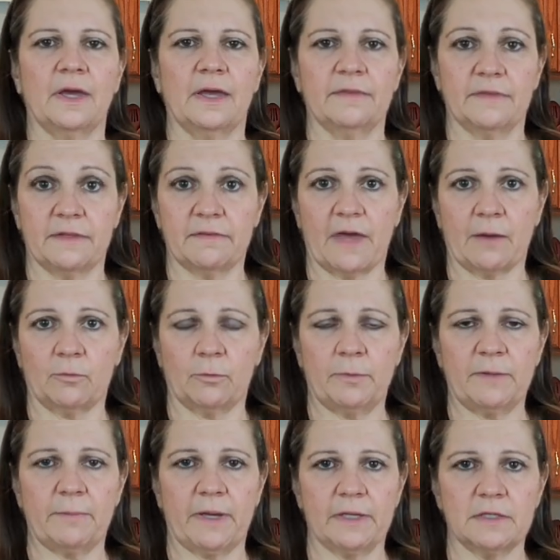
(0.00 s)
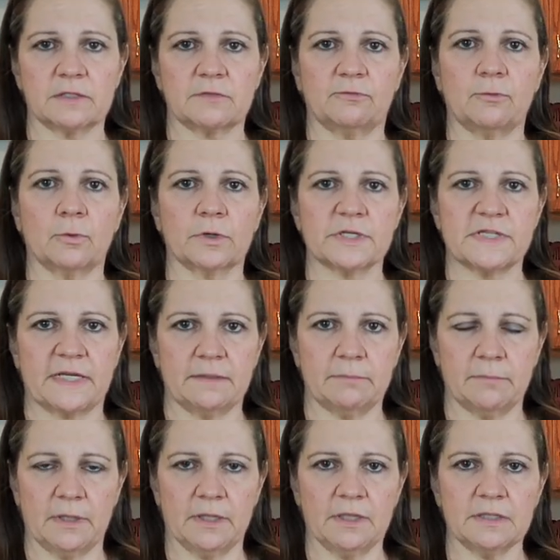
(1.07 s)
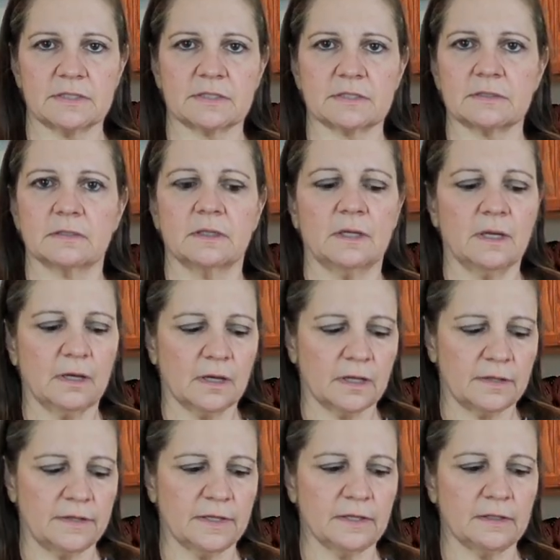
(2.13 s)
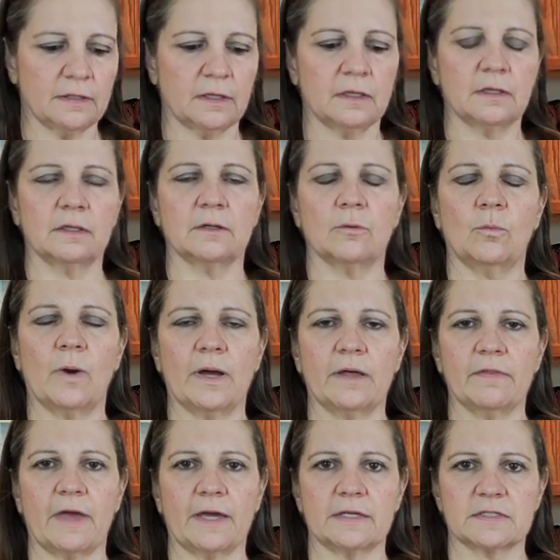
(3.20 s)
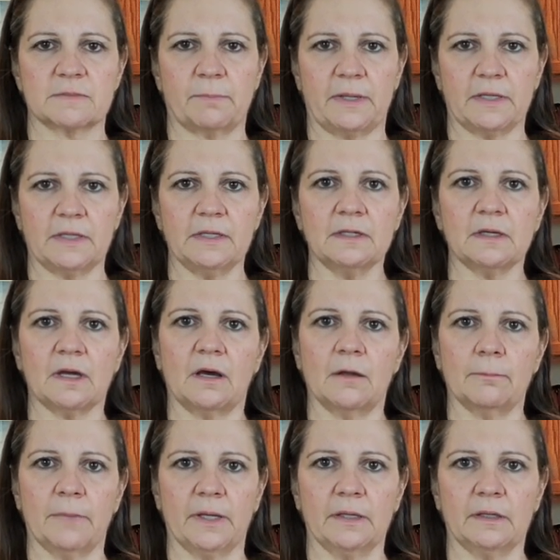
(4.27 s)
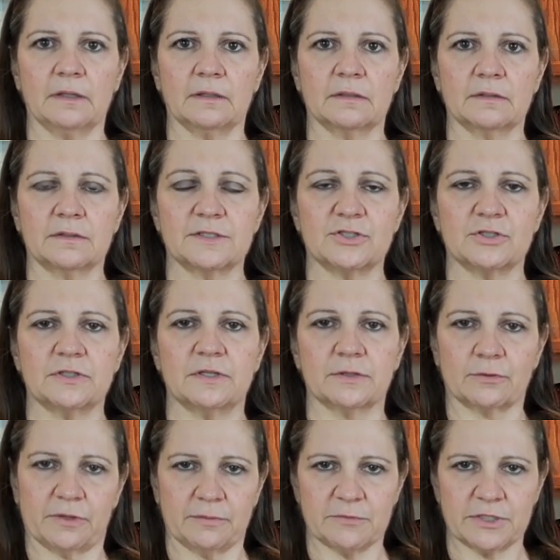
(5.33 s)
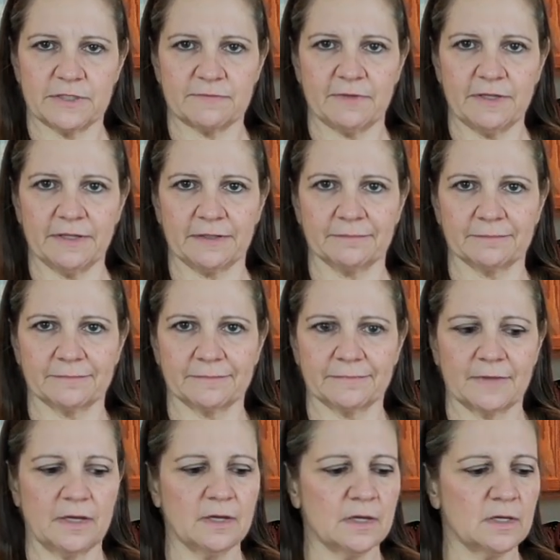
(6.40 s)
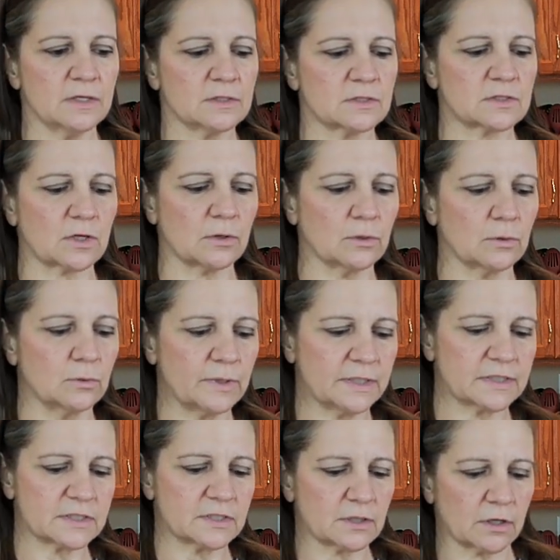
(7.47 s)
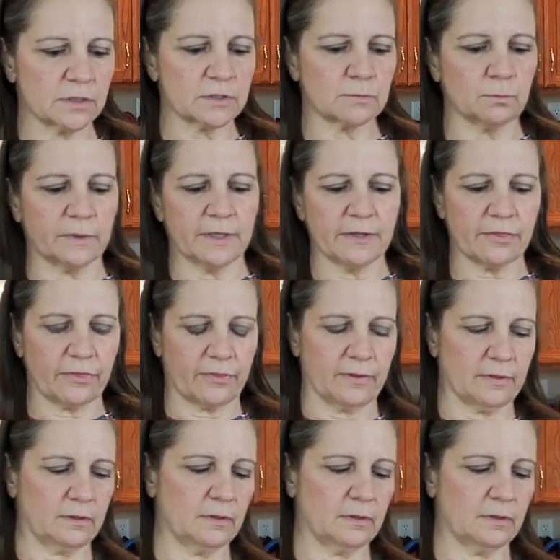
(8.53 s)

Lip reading: and then that will be baked for 10 minutes. Then while that is baking, I'll make the cream cheese filling. So it starts with